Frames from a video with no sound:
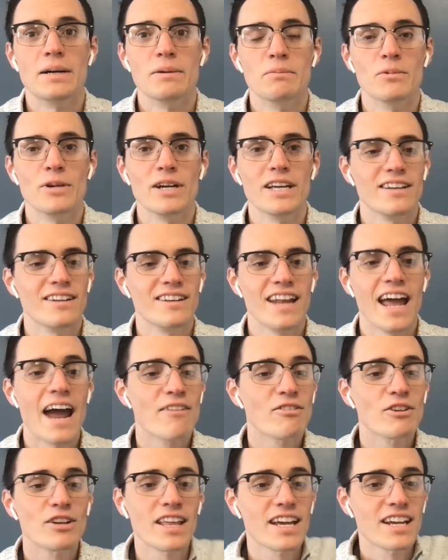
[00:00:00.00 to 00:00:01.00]
when
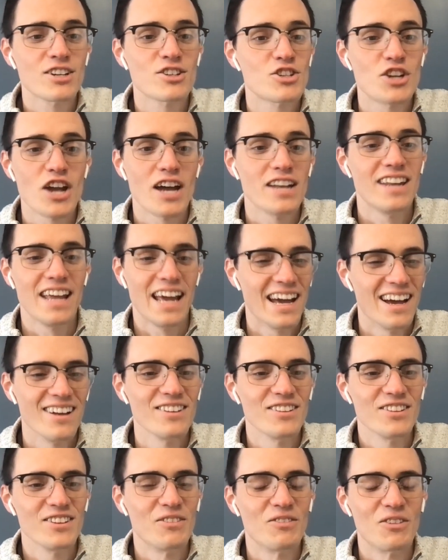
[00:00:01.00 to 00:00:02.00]
everything shut
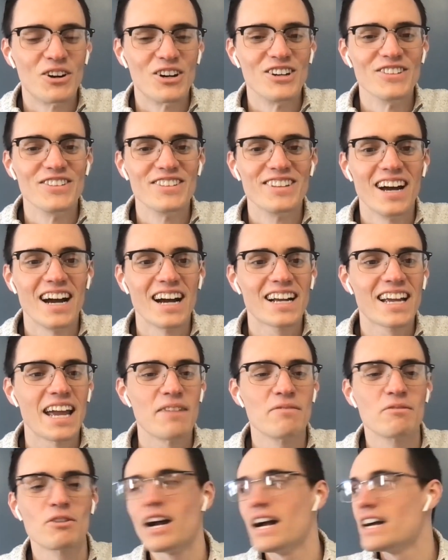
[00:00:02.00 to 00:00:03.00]
down, the world
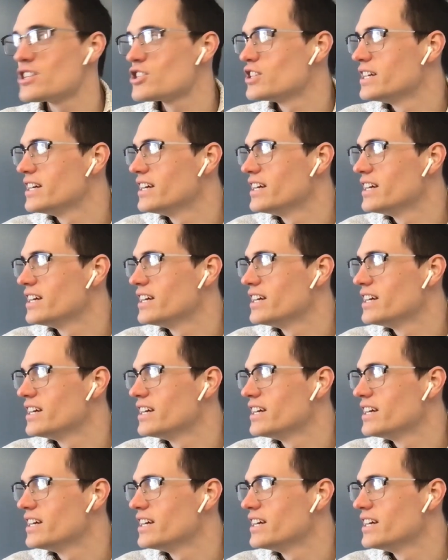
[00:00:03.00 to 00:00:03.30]
came crashing